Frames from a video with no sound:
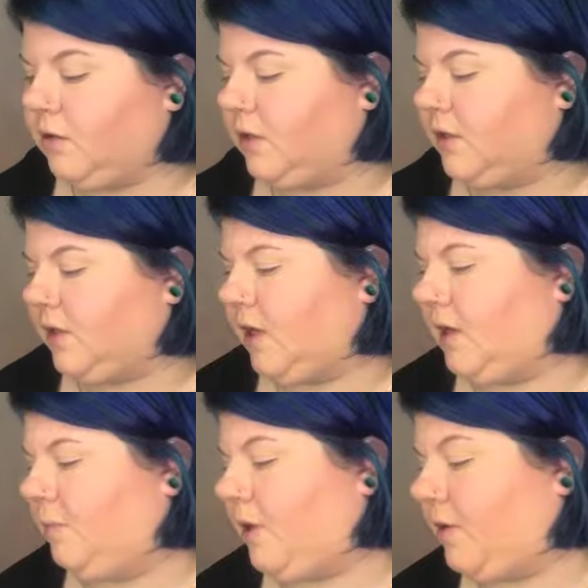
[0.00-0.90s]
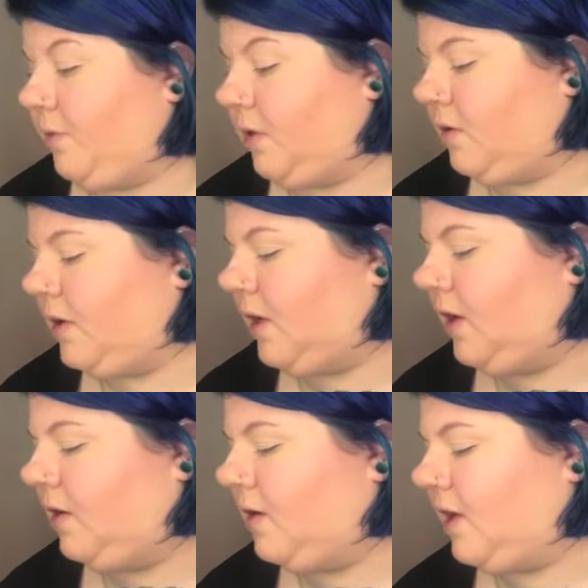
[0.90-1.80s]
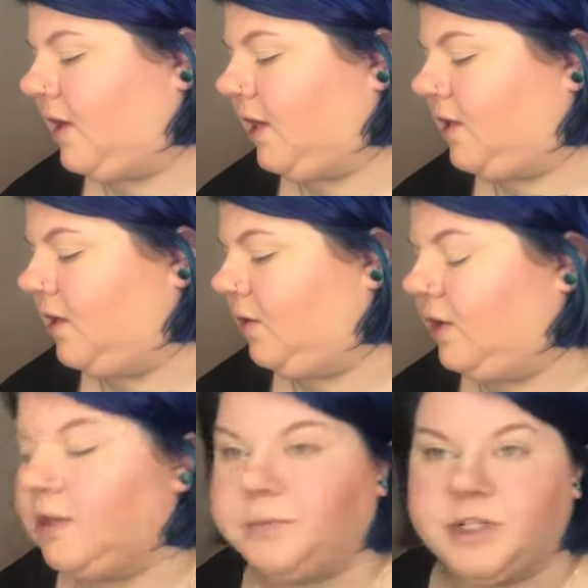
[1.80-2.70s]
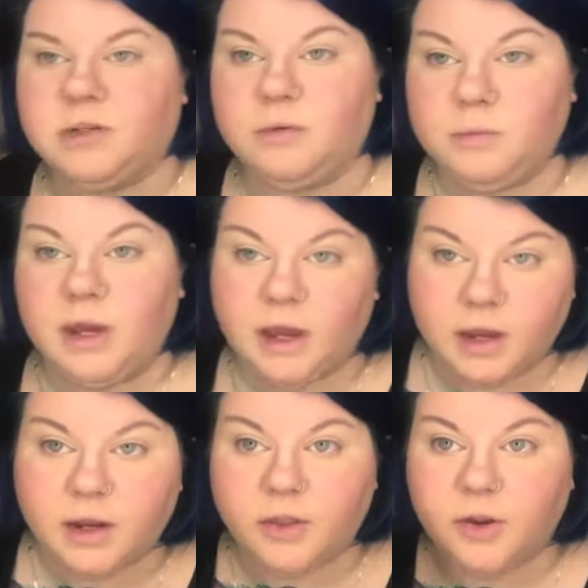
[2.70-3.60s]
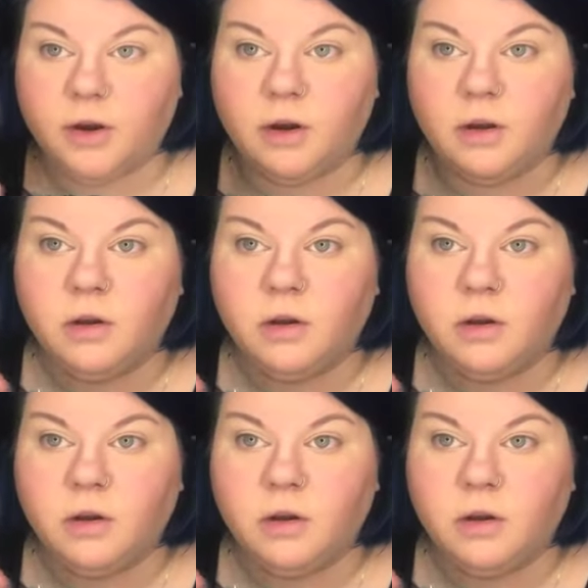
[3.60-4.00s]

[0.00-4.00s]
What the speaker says: It's kind of popular right now, and I like to do it, especially with my eye color